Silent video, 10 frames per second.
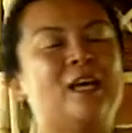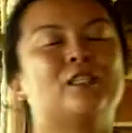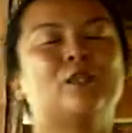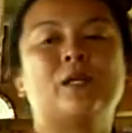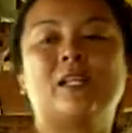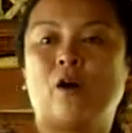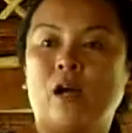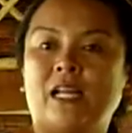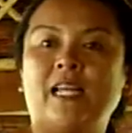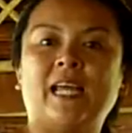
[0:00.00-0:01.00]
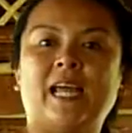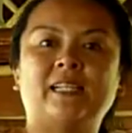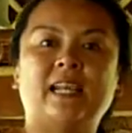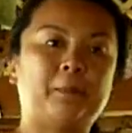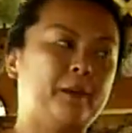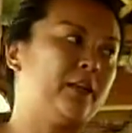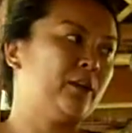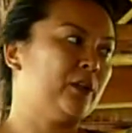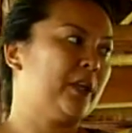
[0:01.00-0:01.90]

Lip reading: So with Ollie and Caplito,